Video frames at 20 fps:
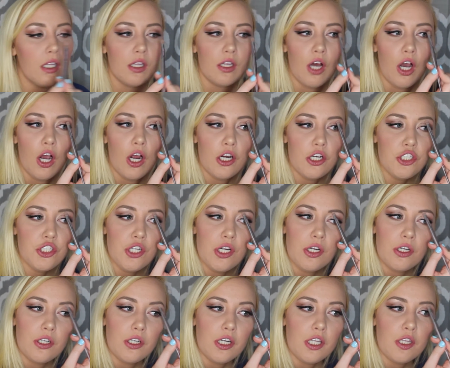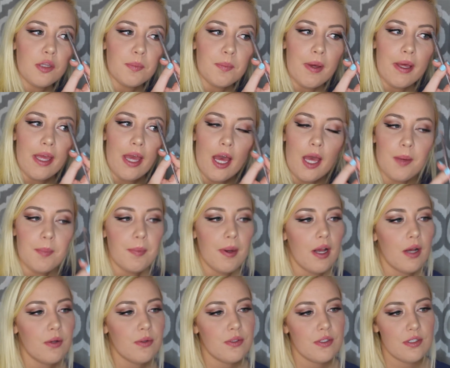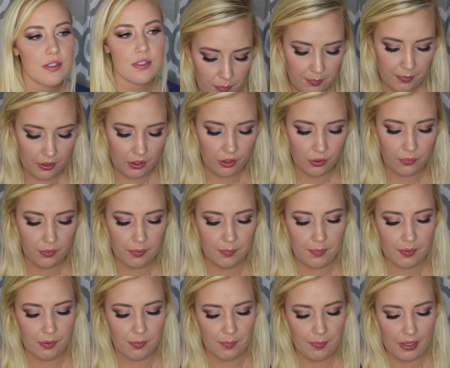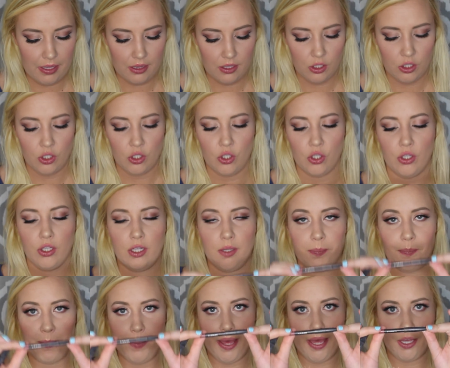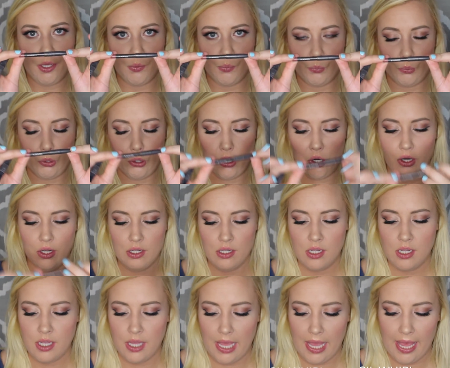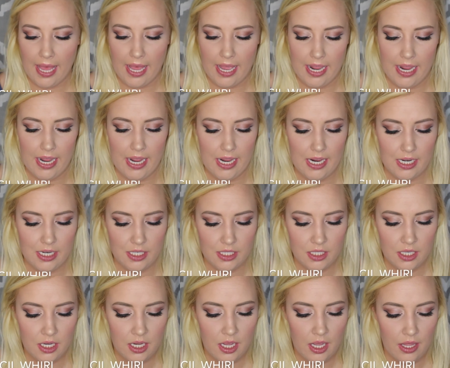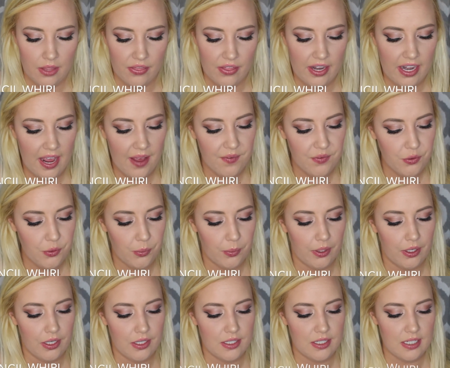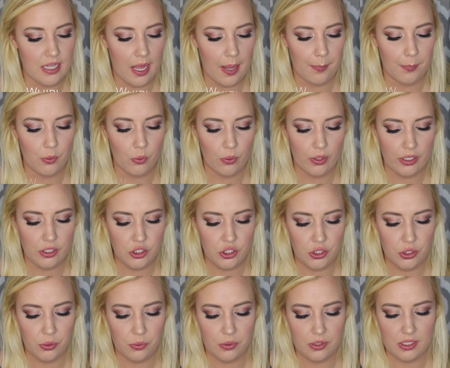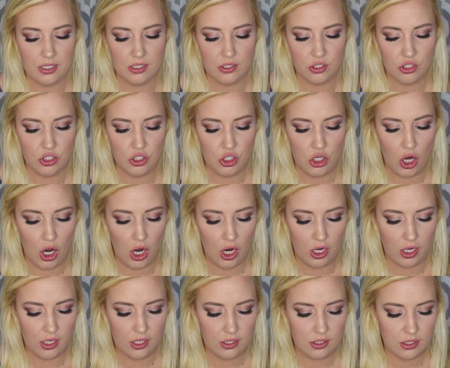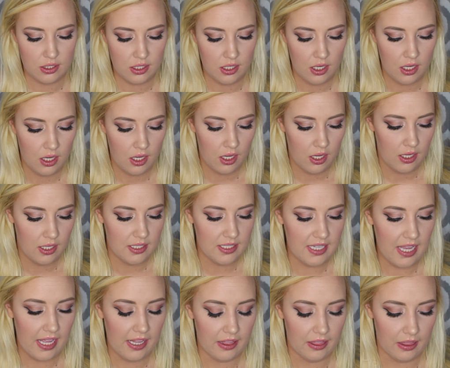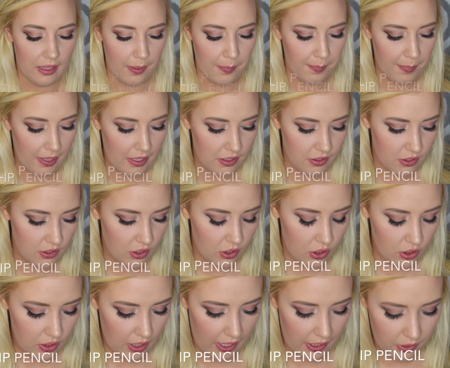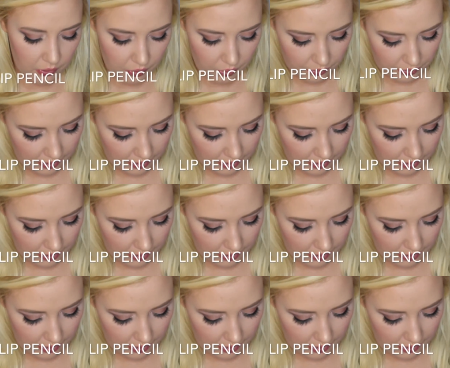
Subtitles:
the arch underneath my eyebrows. I'm going to go in with my little MAC WHIRL, and then afterwards I'm going to use this NARS satin lip pencil. I don't know